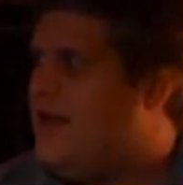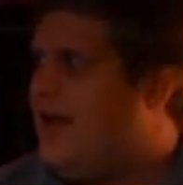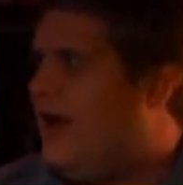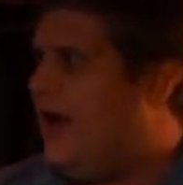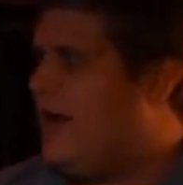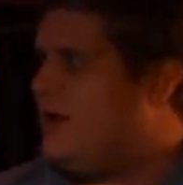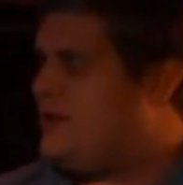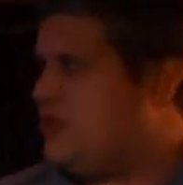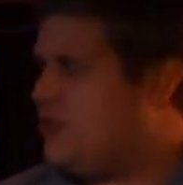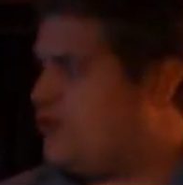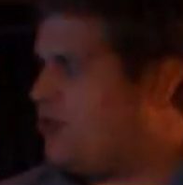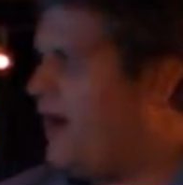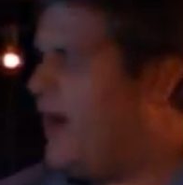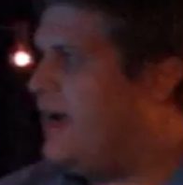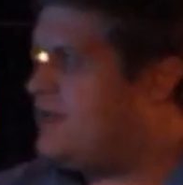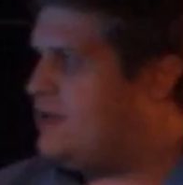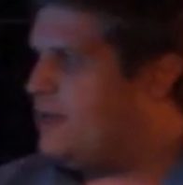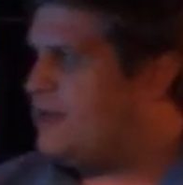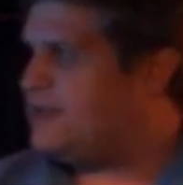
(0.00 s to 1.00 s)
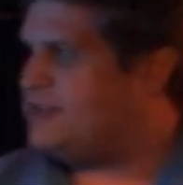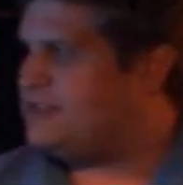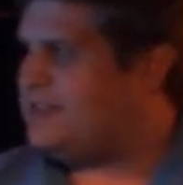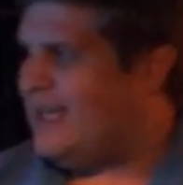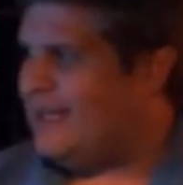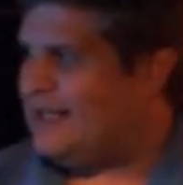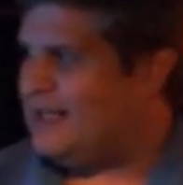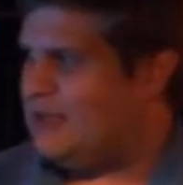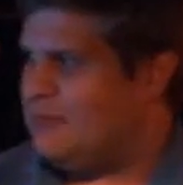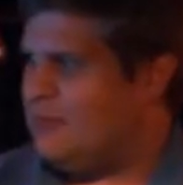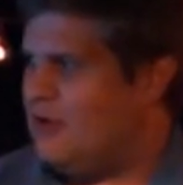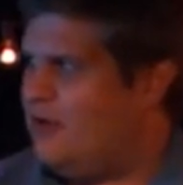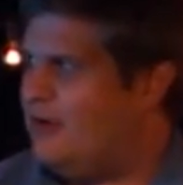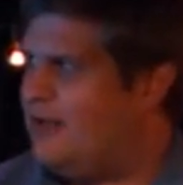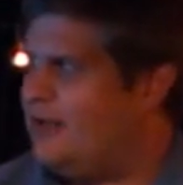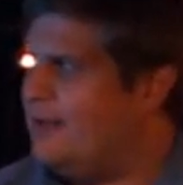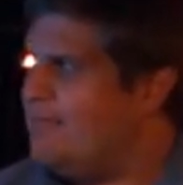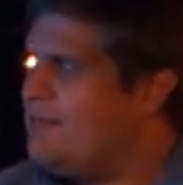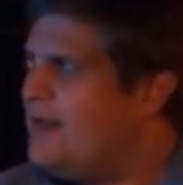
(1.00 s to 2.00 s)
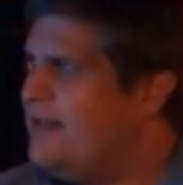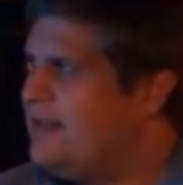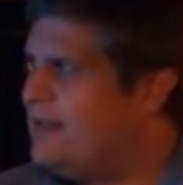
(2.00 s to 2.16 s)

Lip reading: to try to understand community.